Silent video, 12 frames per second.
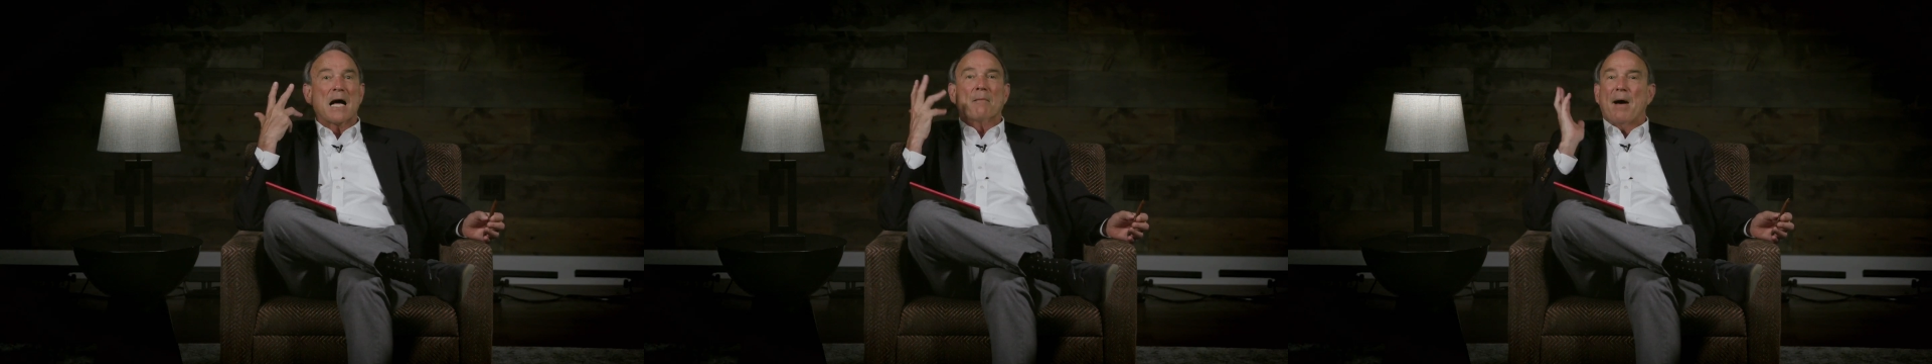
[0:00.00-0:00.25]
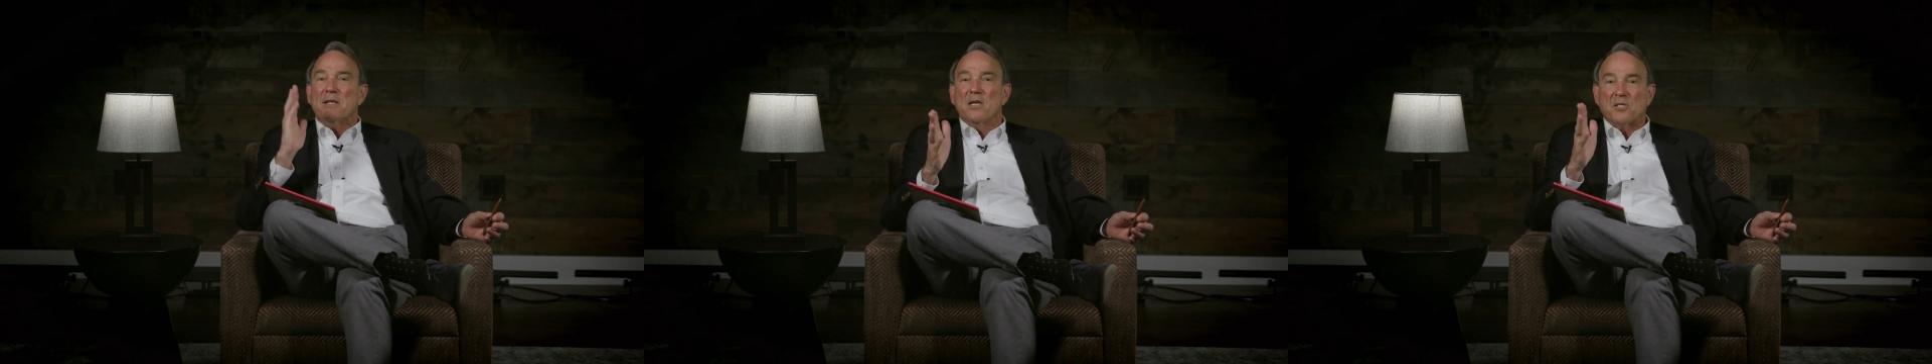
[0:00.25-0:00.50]

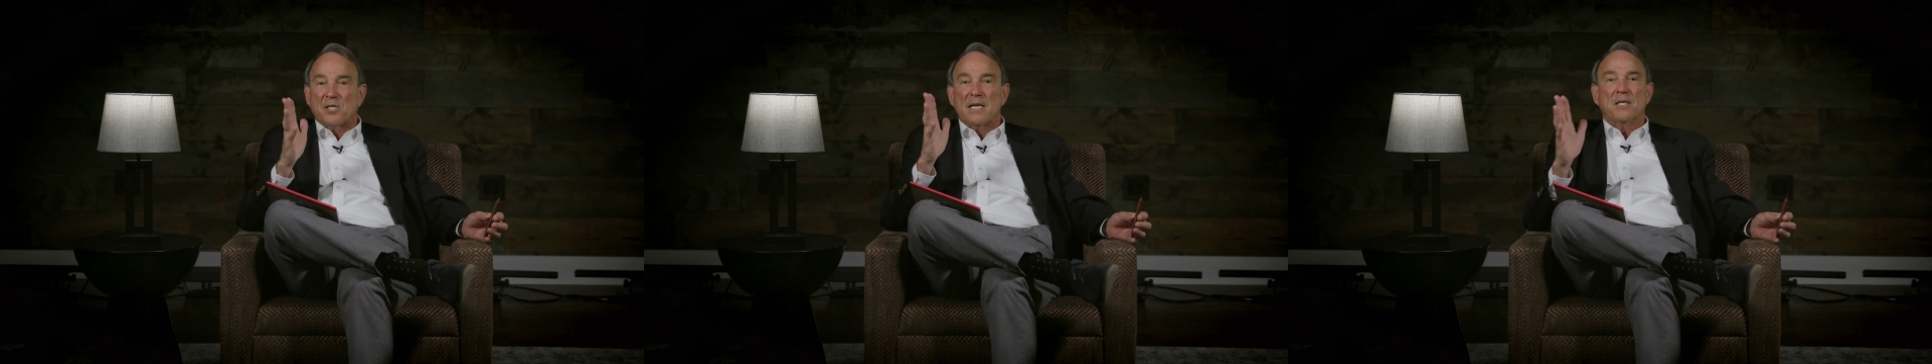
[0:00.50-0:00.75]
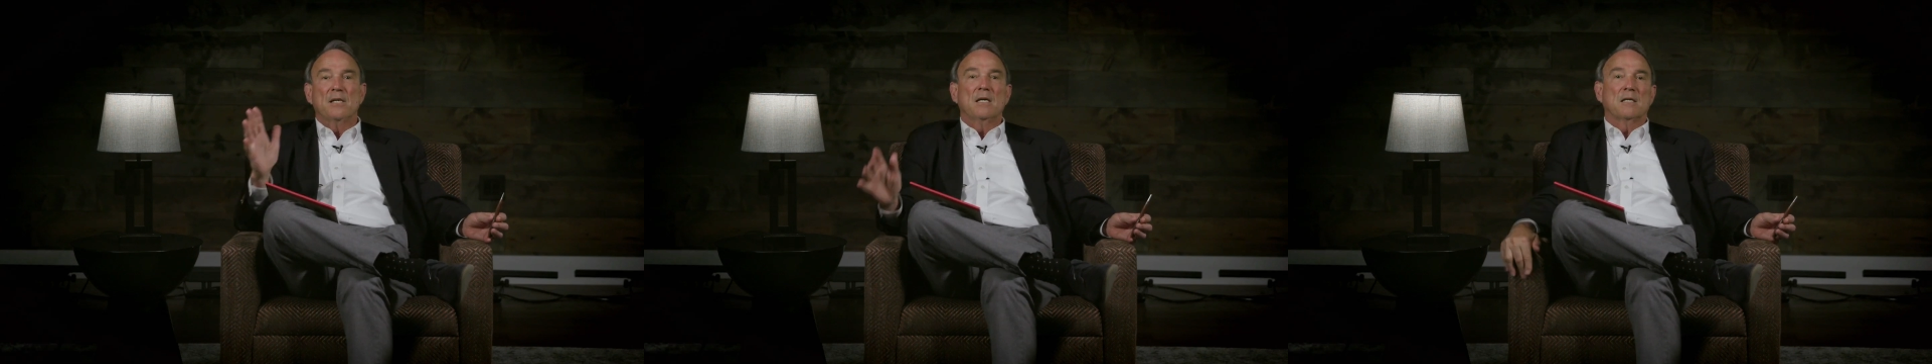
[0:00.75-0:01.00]
I might just
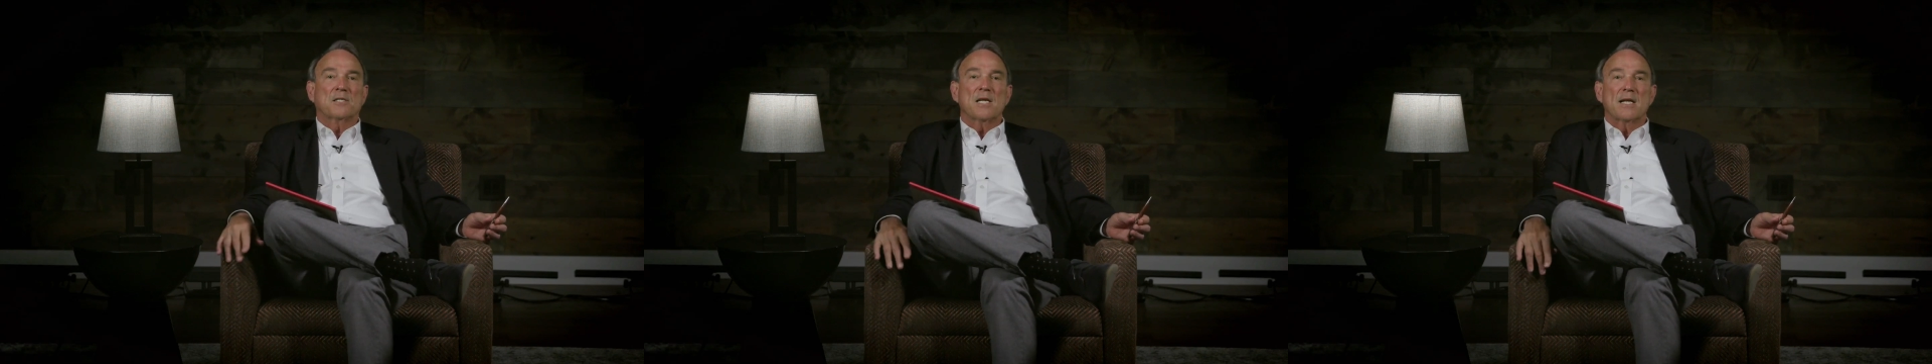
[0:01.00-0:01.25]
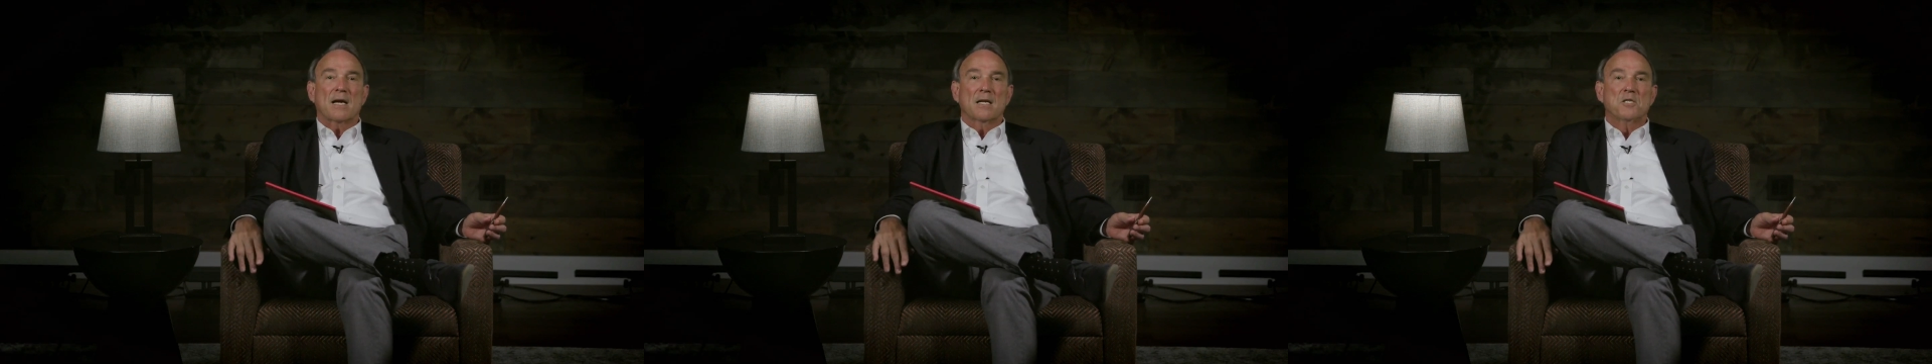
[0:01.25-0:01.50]
send,
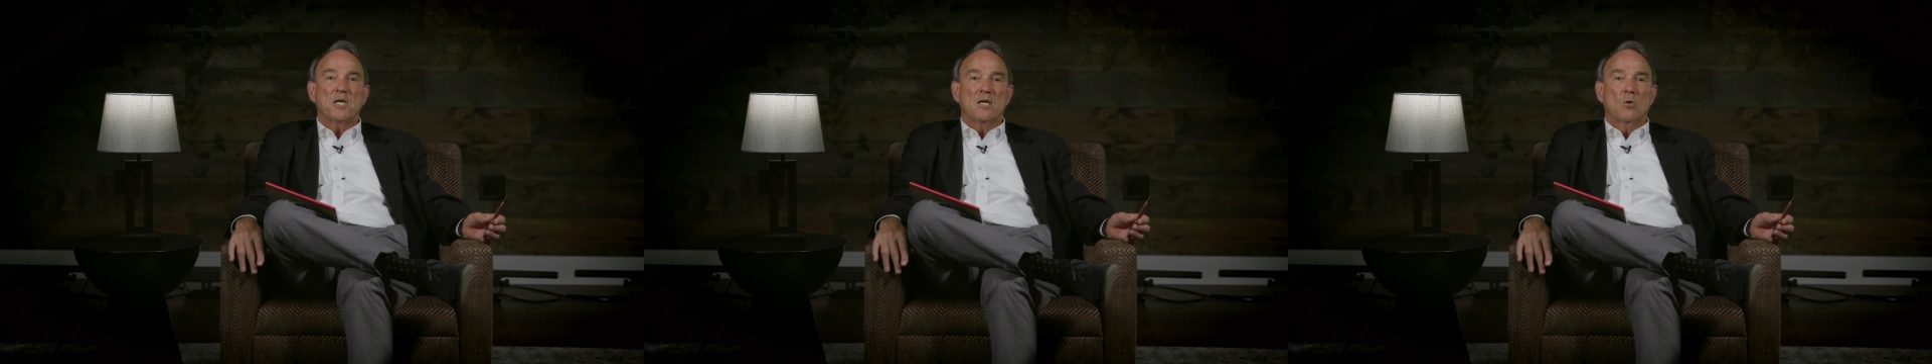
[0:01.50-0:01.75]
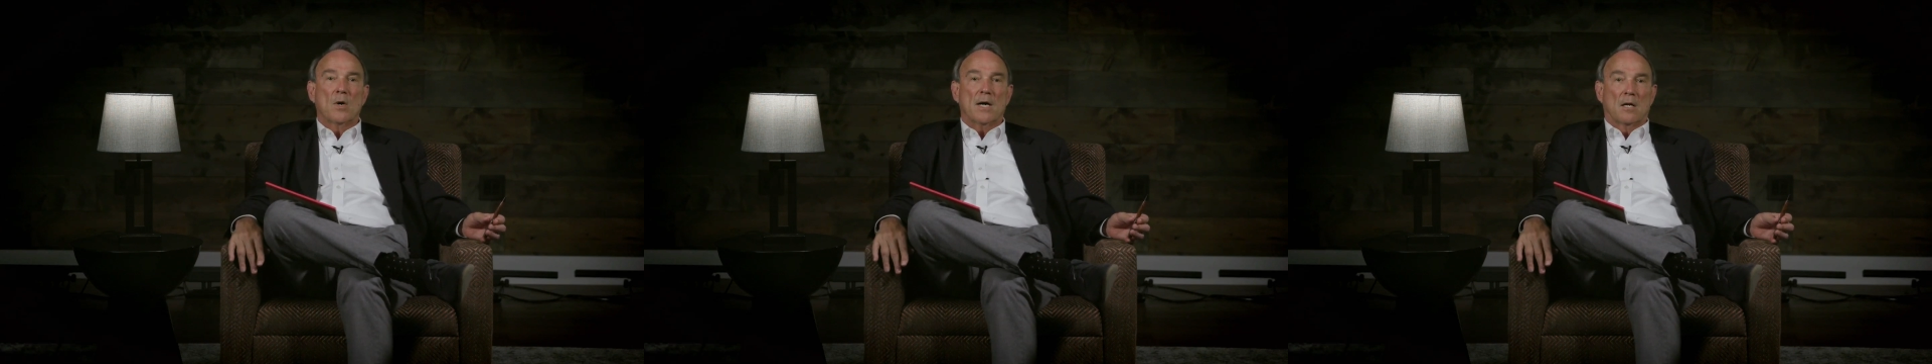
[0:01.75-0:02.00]
send out a
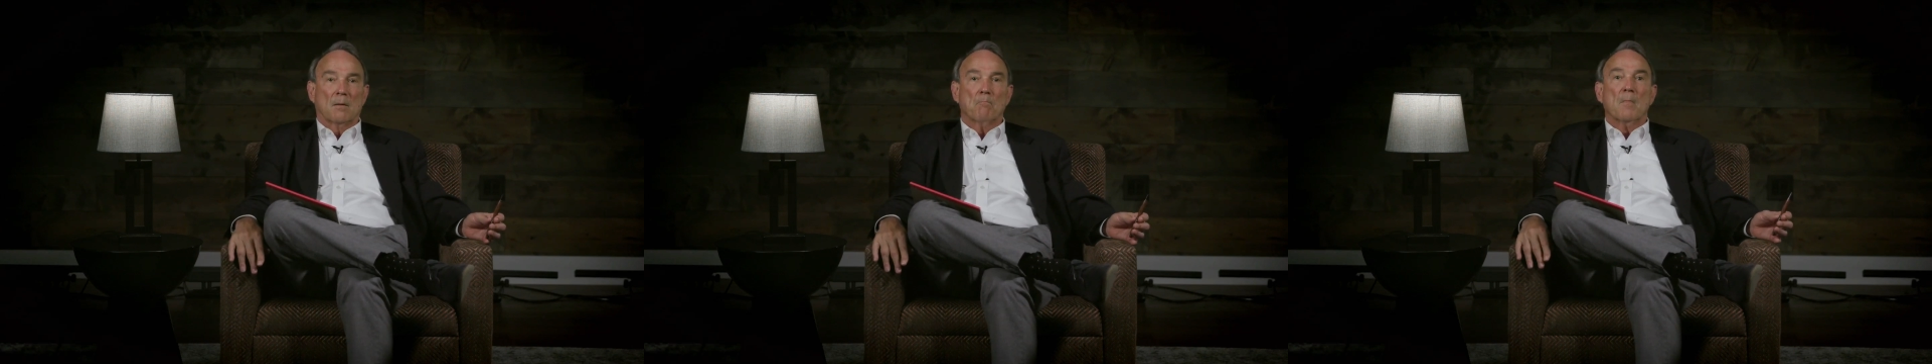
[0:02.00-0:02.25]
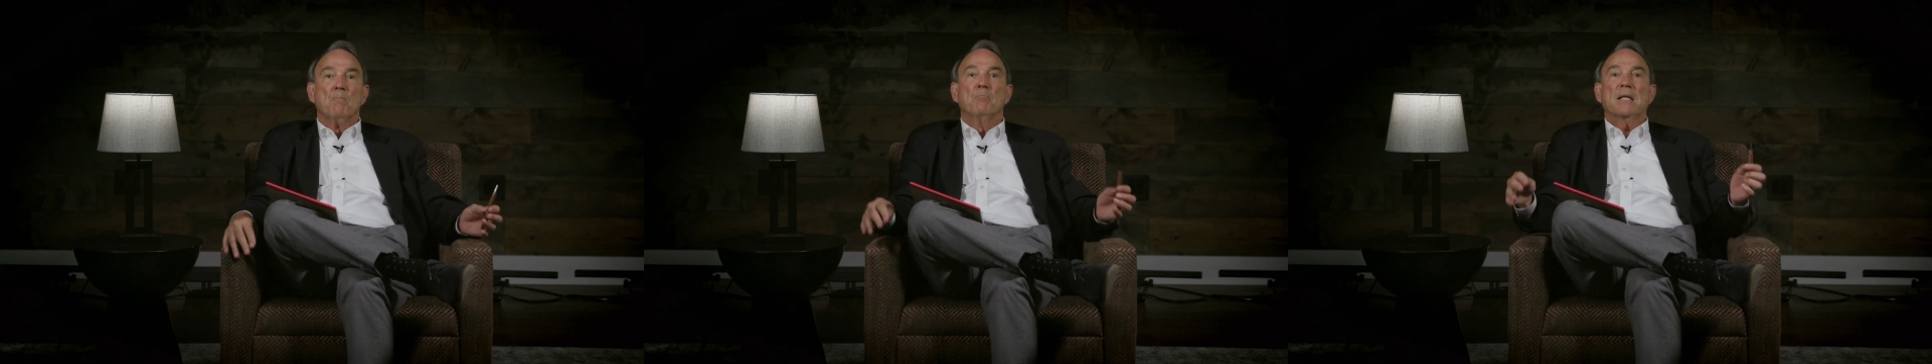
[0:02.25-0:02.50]
GOL.
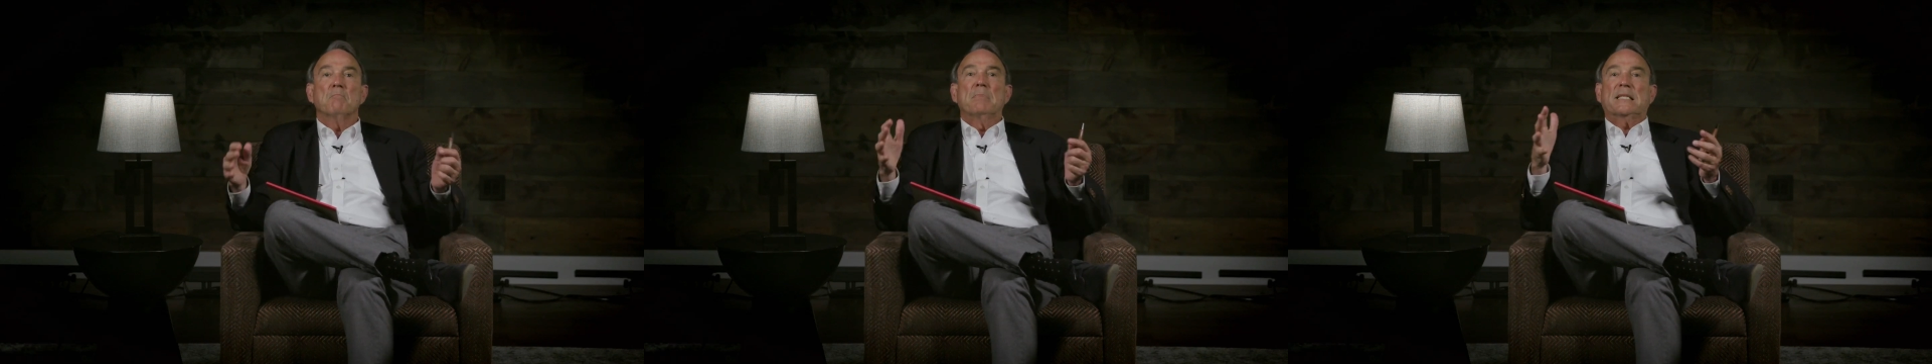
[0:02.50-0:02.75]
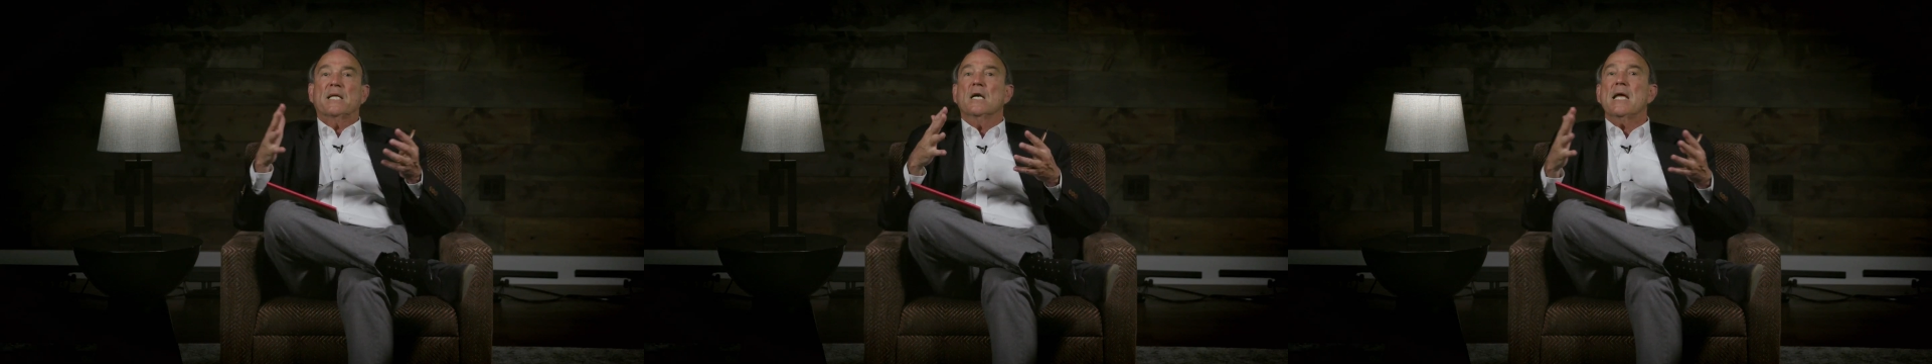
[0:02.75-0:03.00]
But,
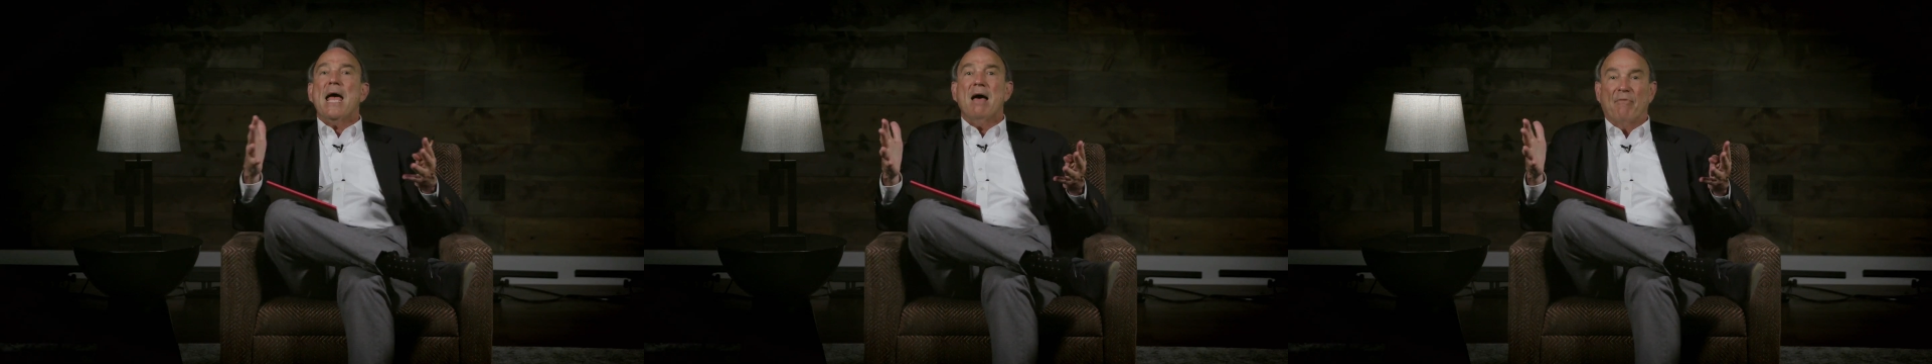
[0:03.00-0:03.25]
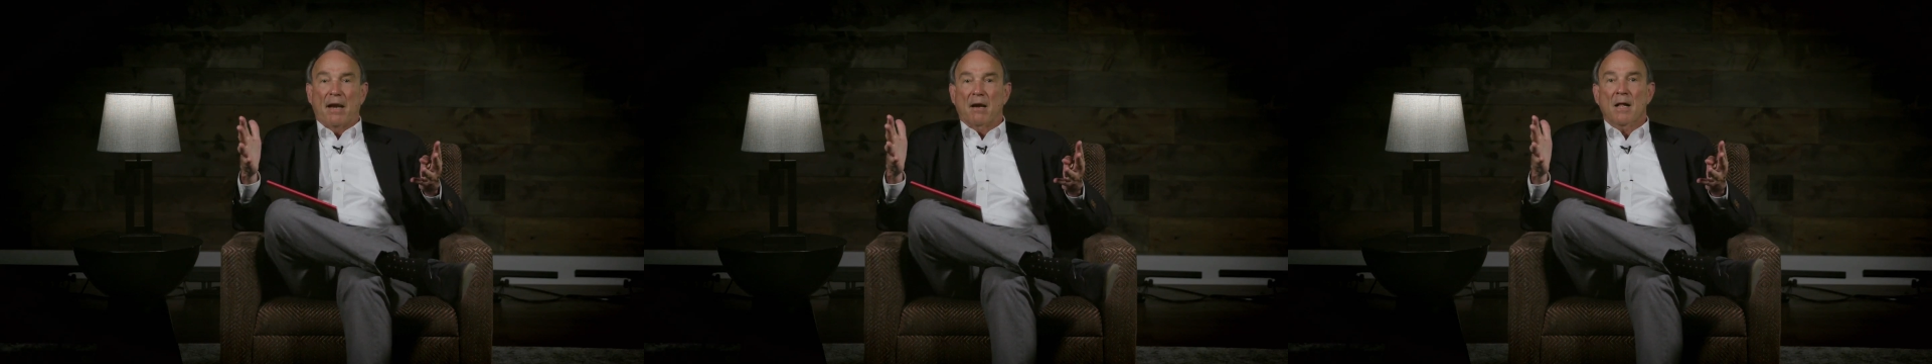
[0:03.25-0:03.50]
but there you
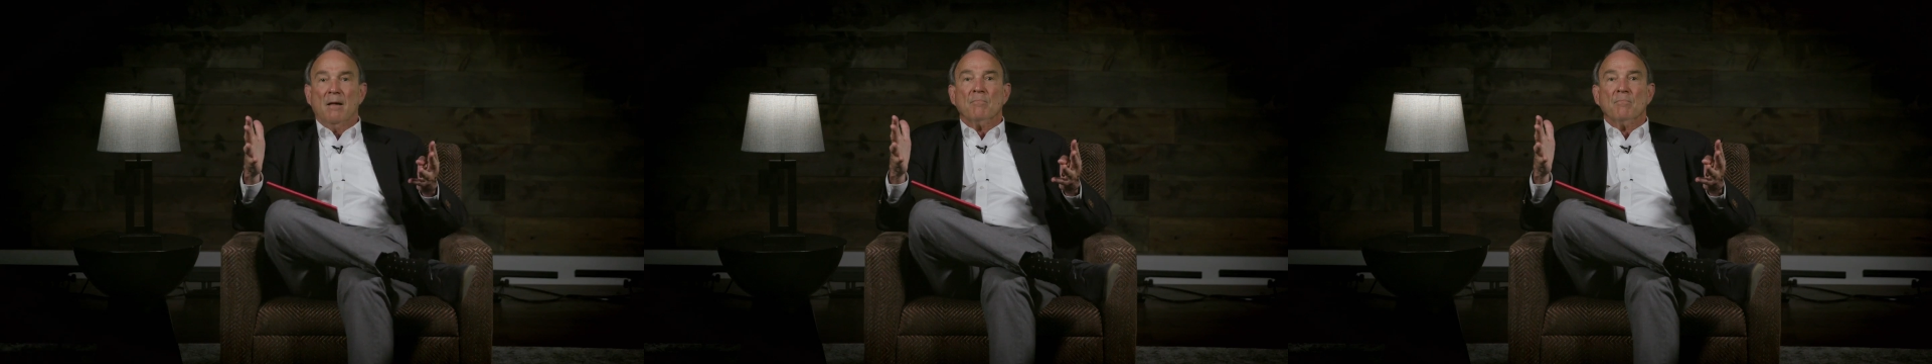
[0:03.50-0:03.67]
have it.